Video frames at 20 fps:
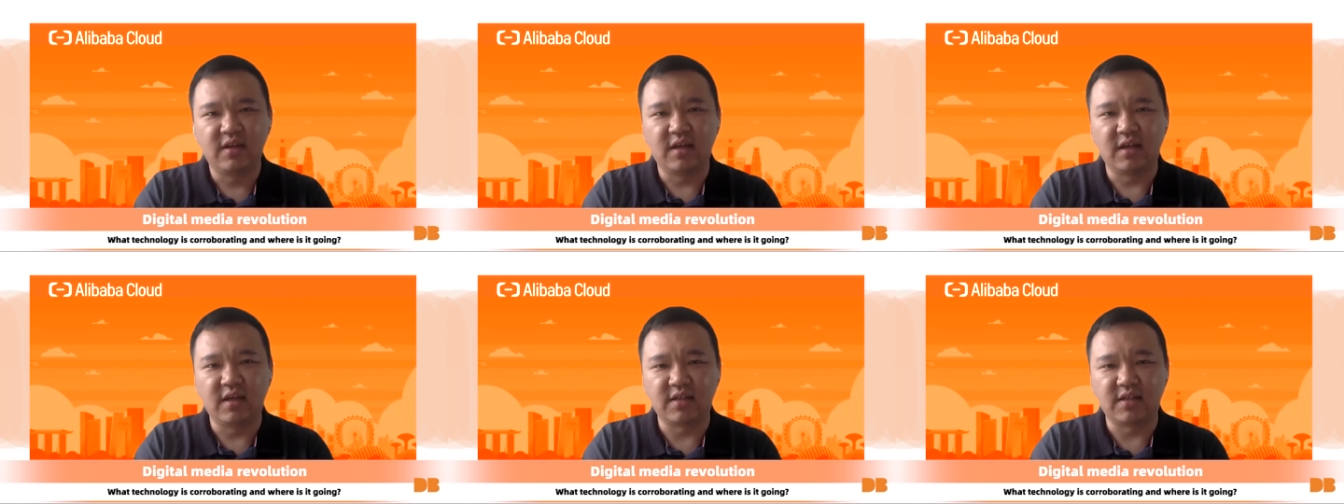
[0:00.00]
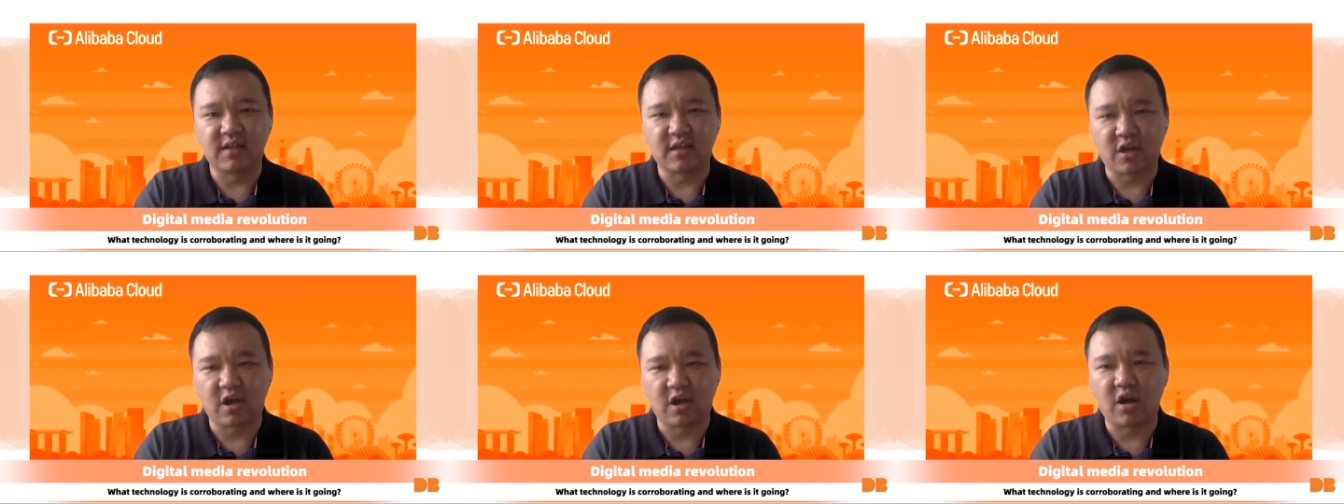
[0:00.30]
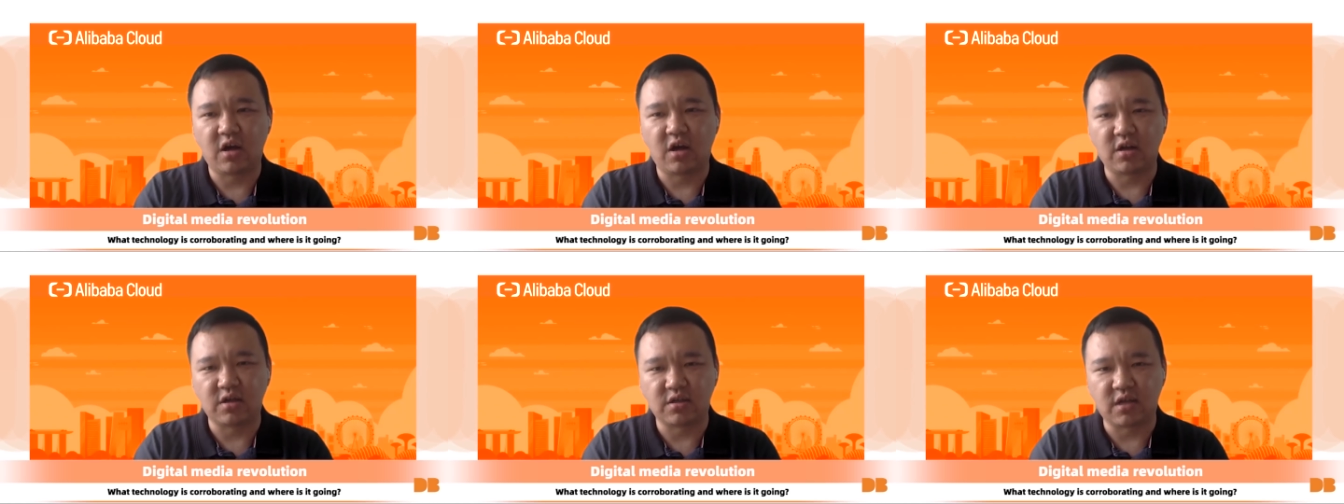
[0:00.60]
It's the
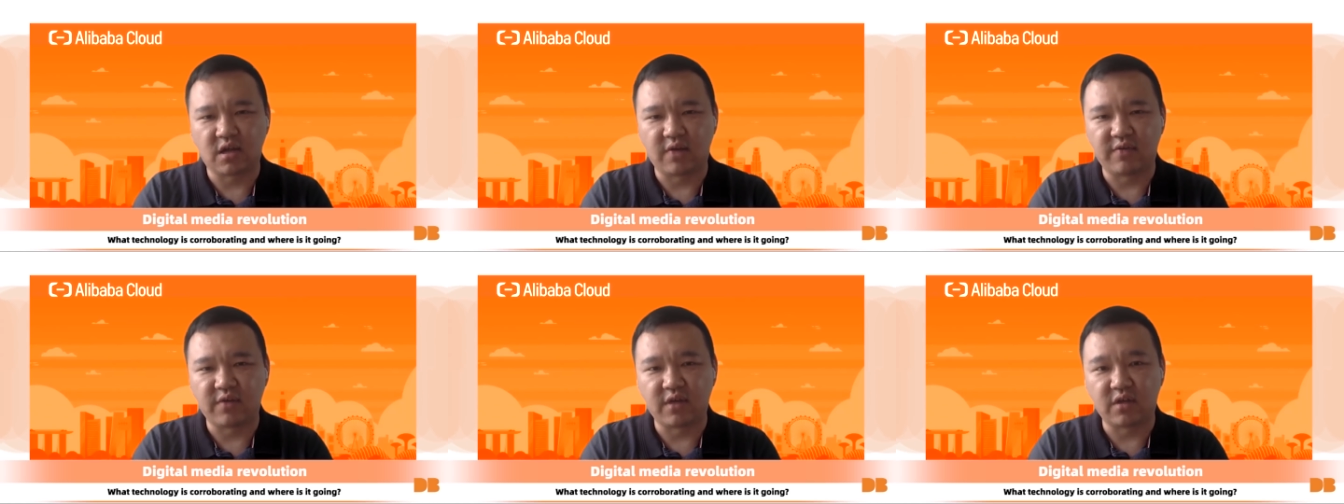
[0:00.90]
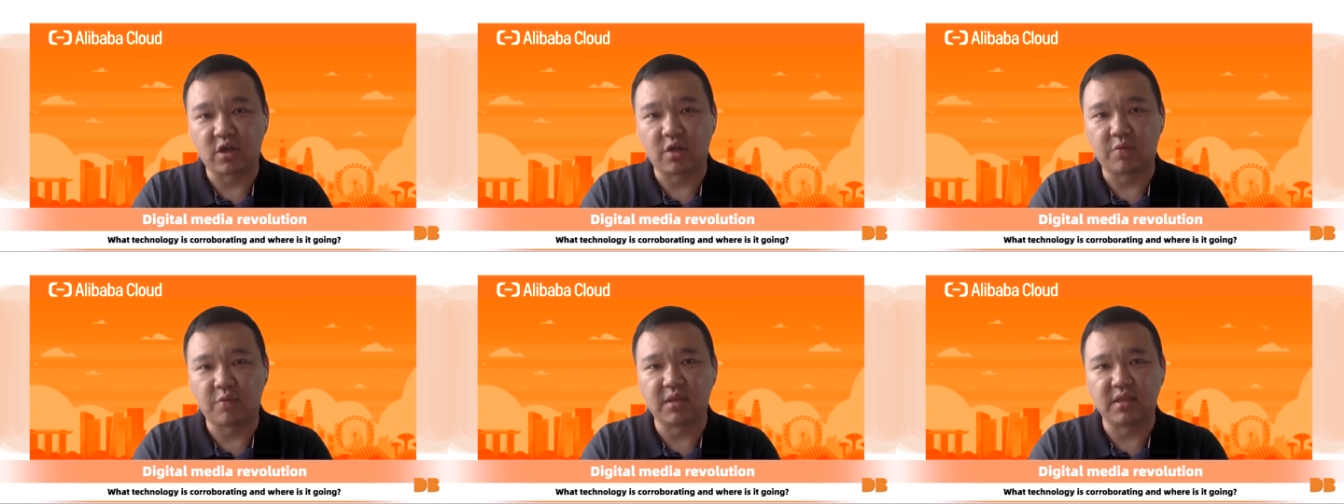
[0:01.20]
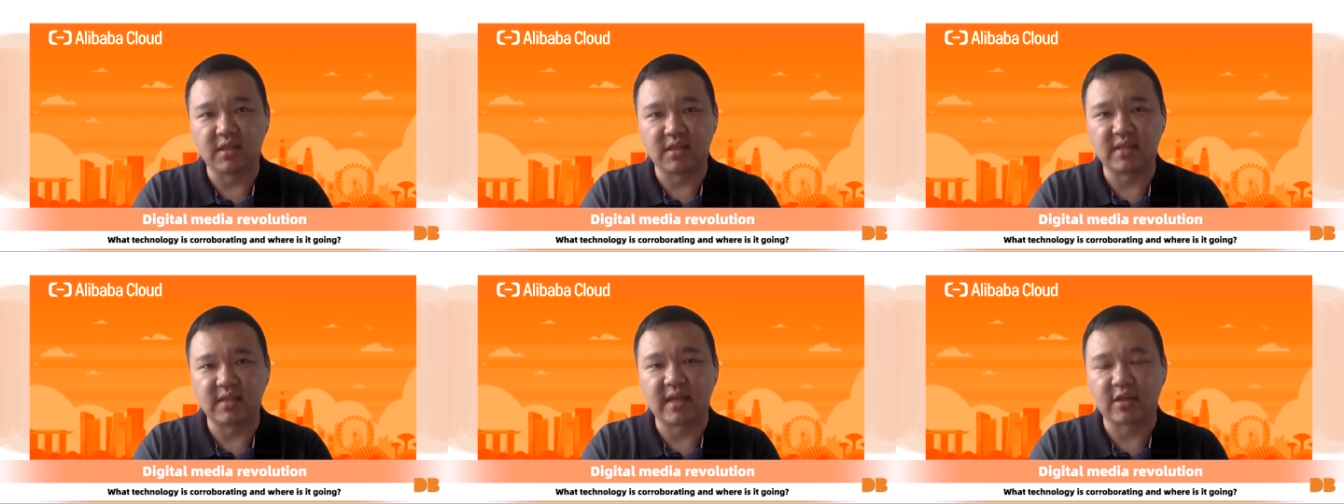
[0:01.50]
cost of
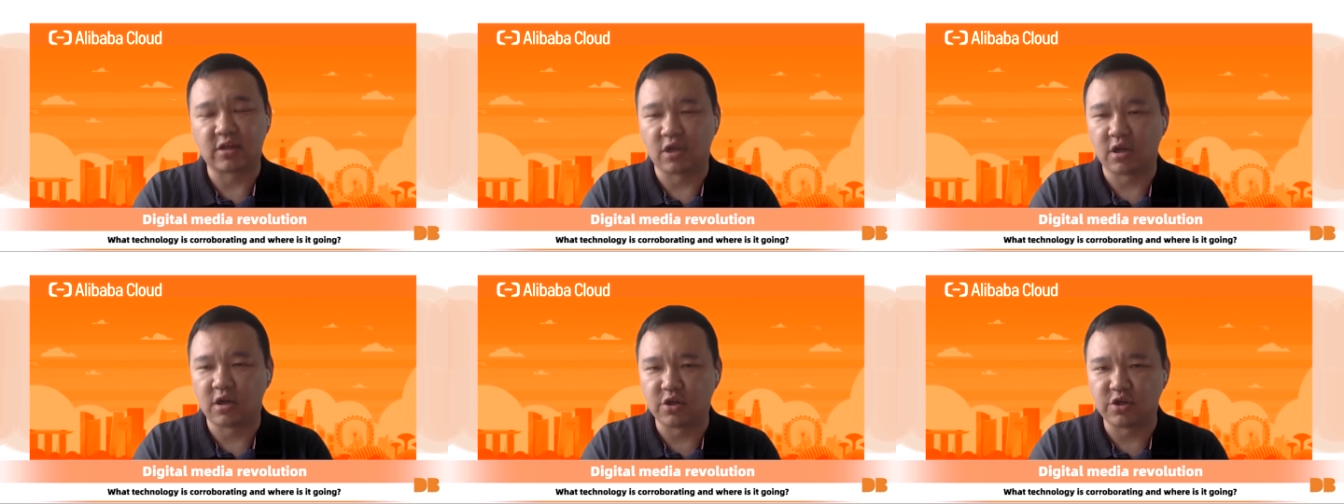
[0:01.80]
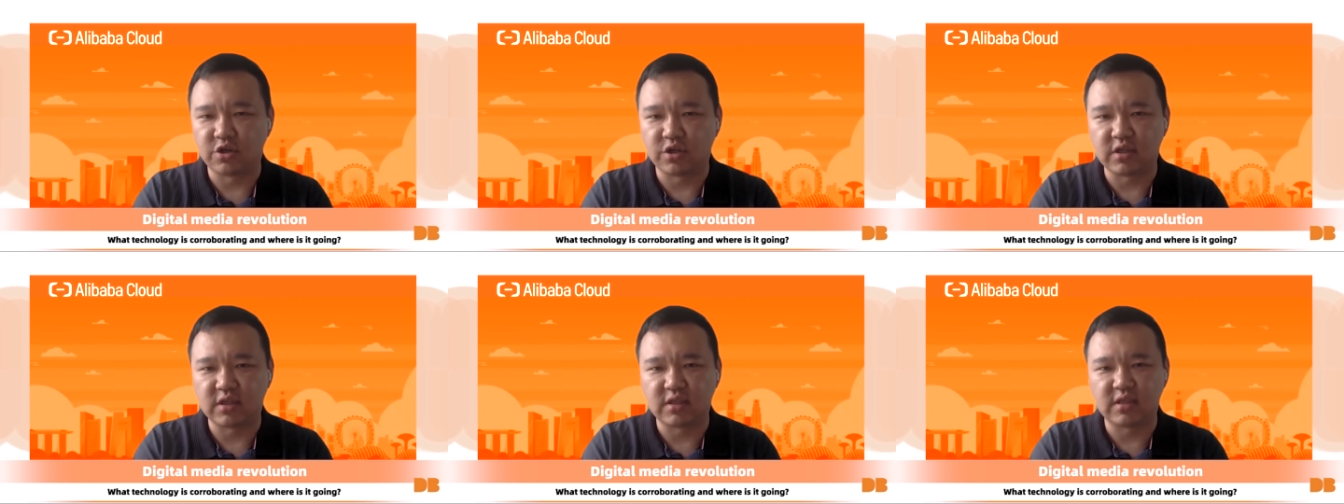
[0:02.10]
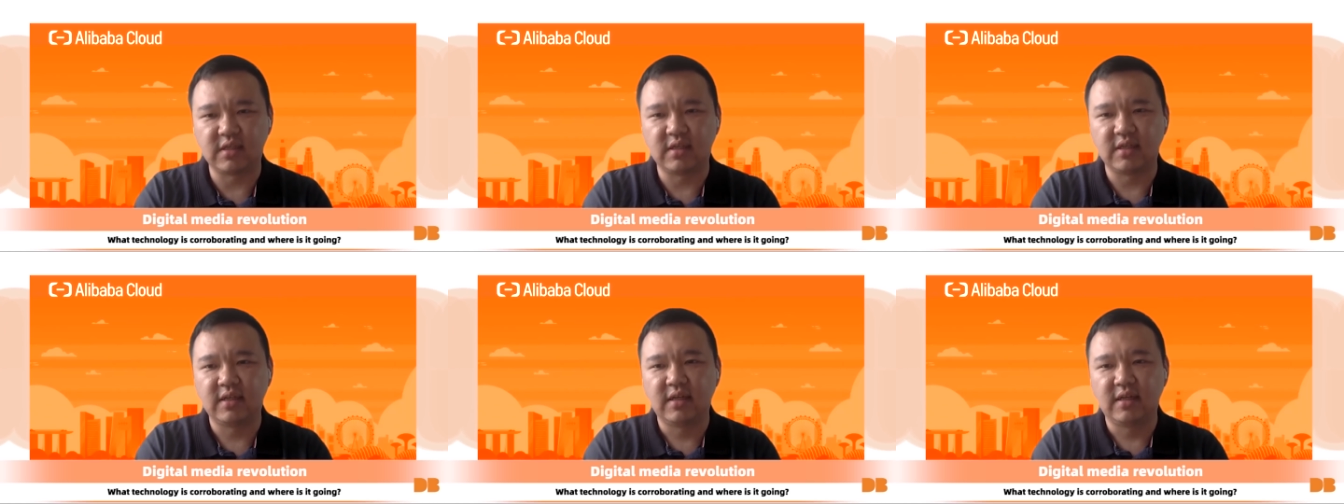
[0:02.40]
adopting these
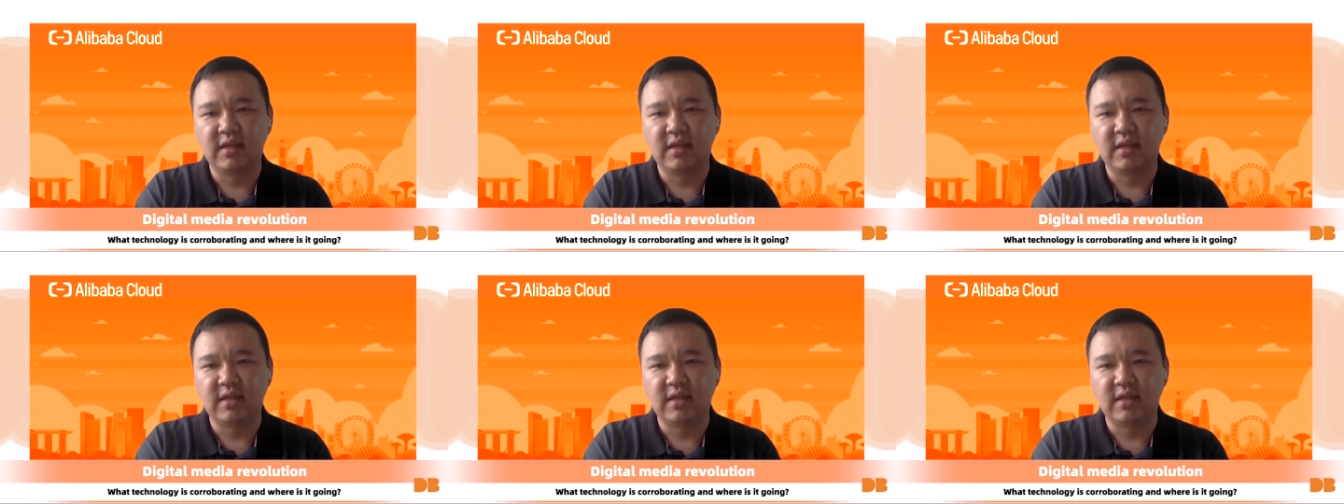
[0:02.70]
technologies.